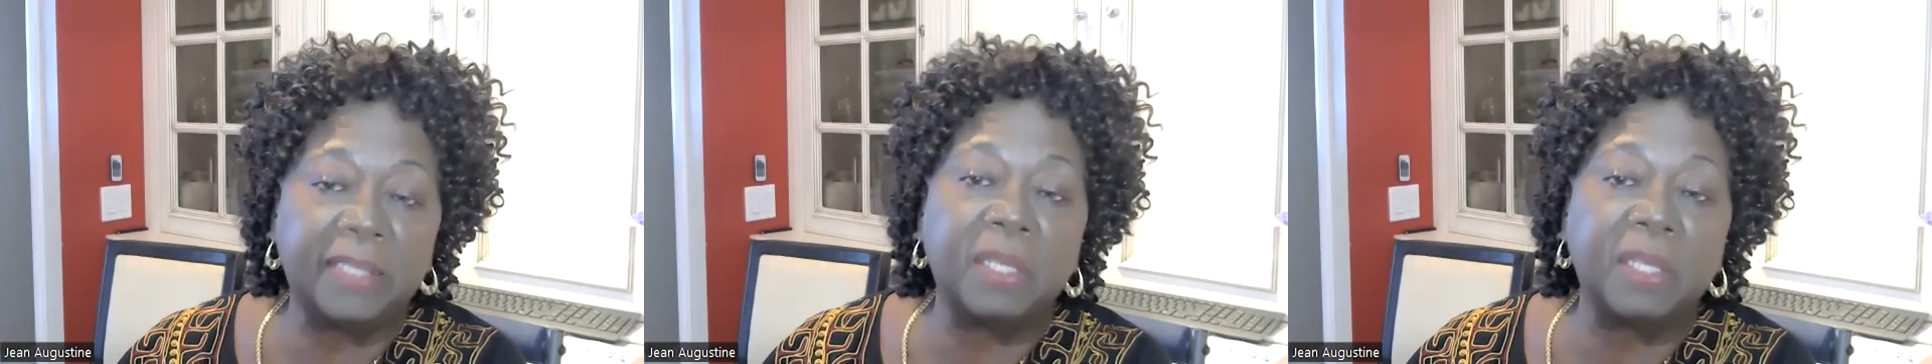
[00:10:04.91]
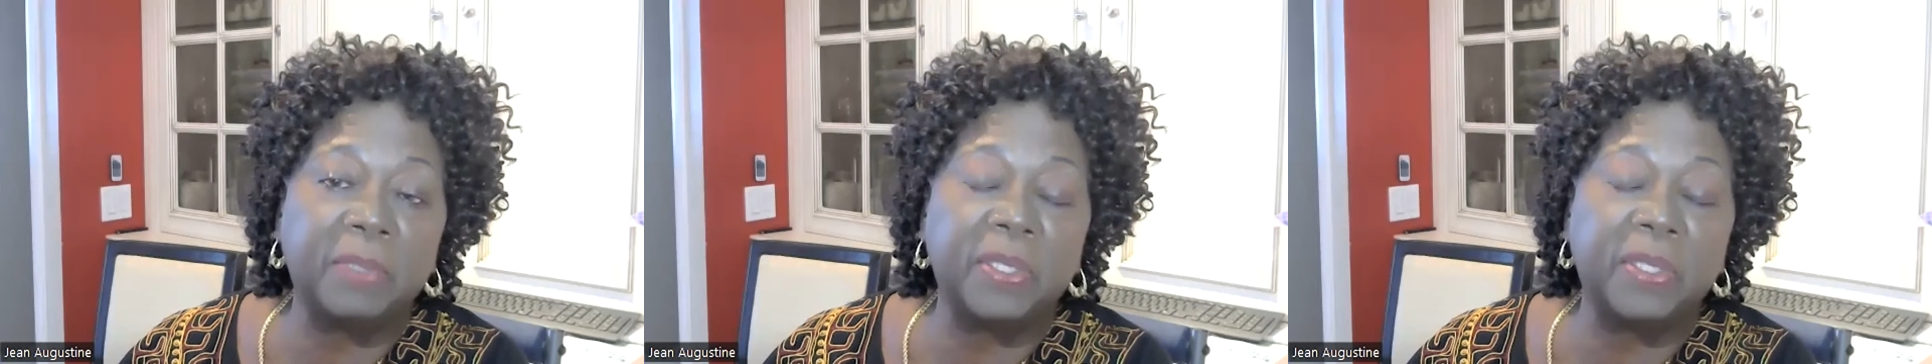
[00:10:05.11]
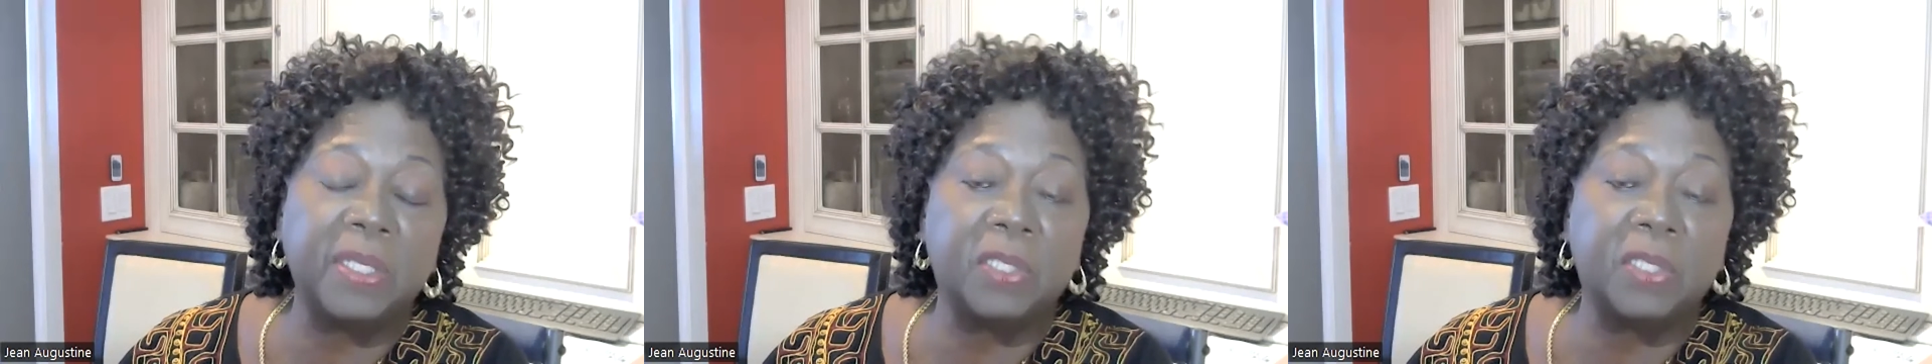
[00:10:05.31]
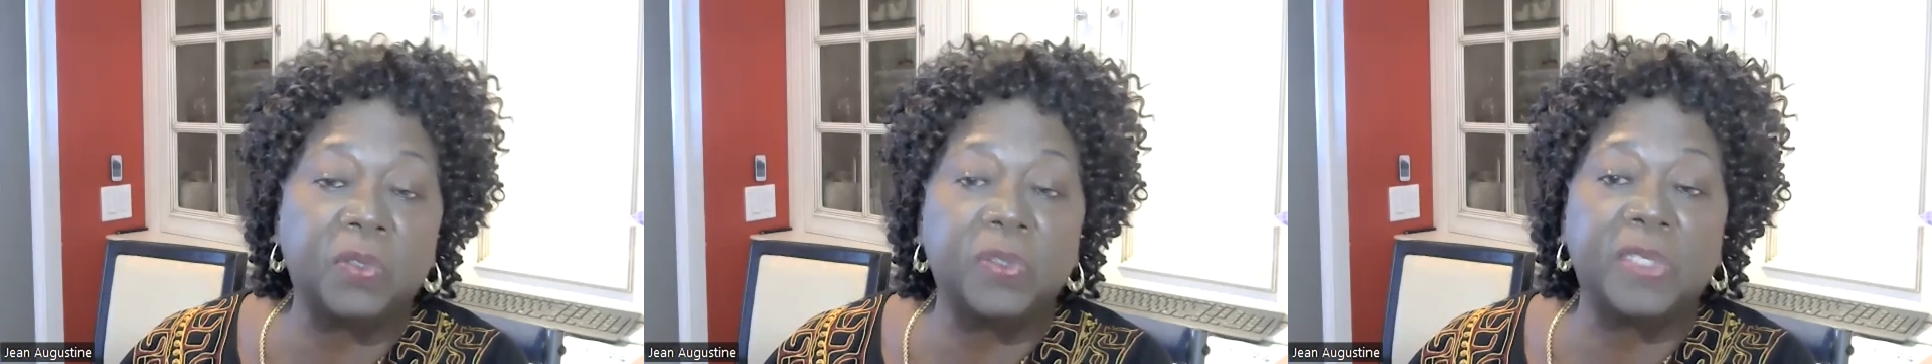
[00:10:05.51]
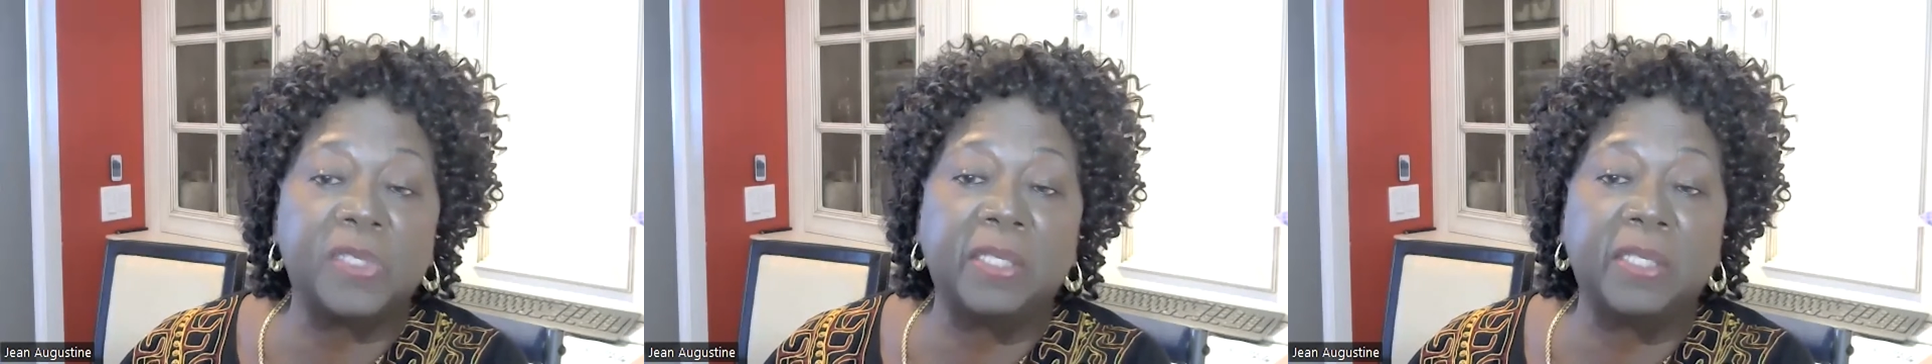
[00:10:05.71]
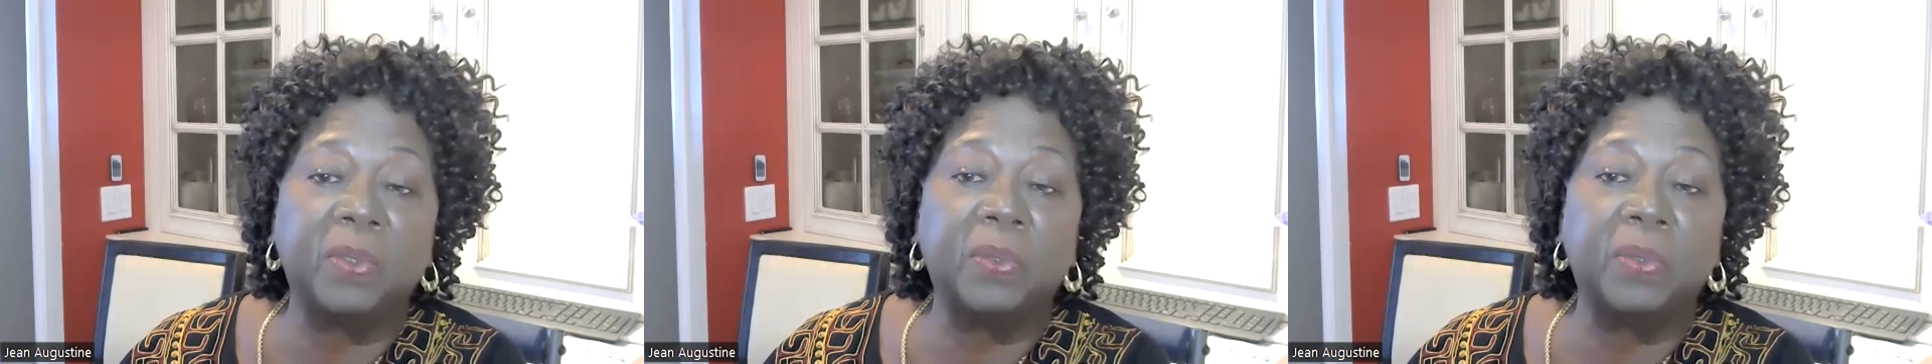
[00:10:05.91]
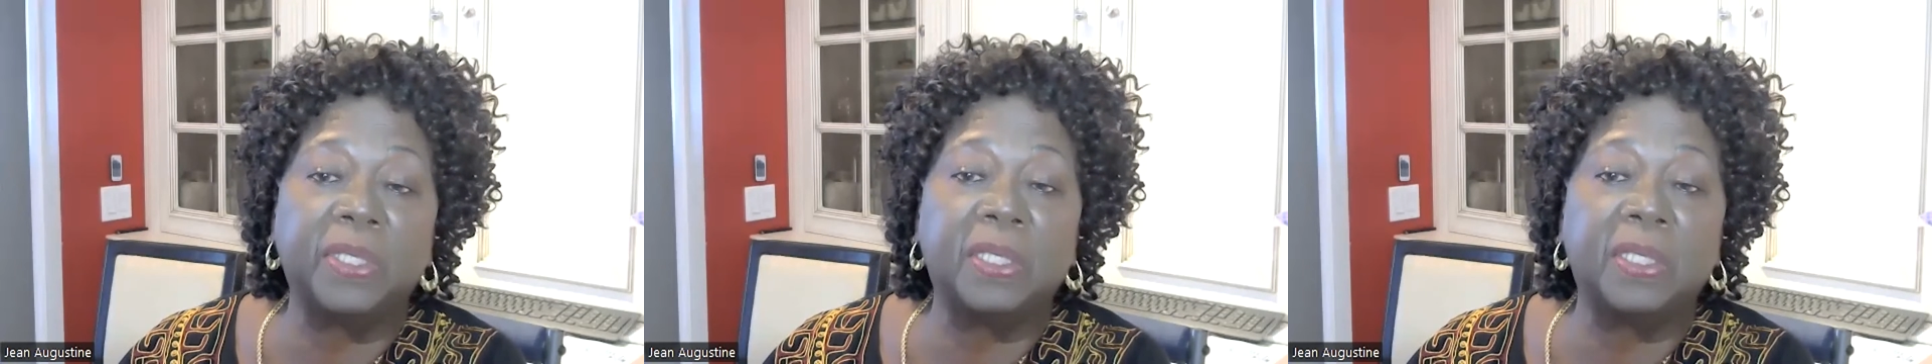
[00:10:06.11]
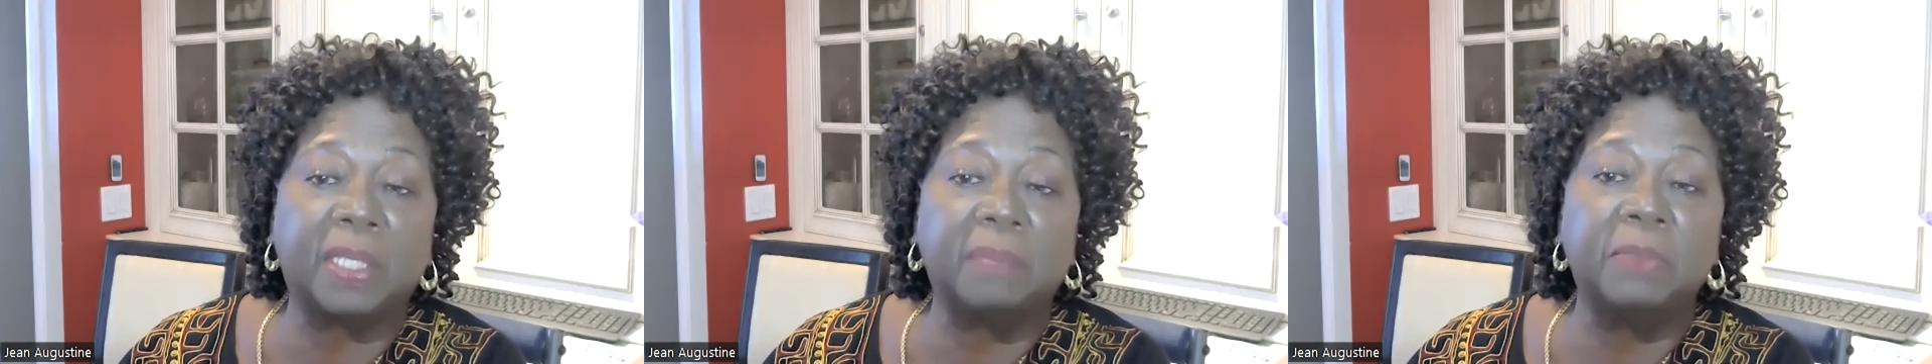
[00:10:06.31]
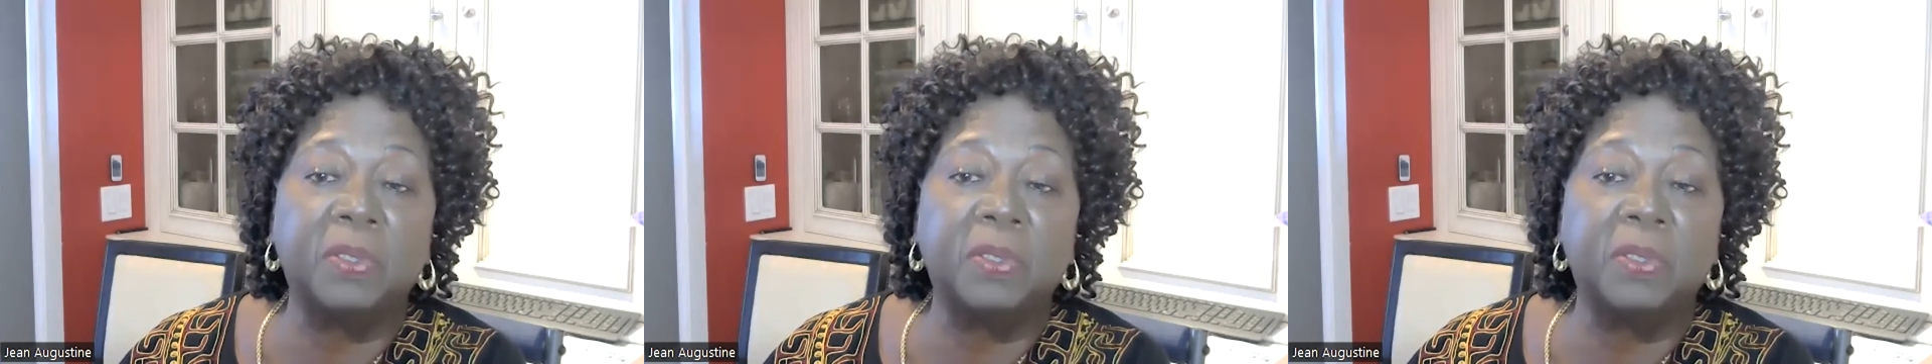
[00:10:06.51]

some of the issues I know that the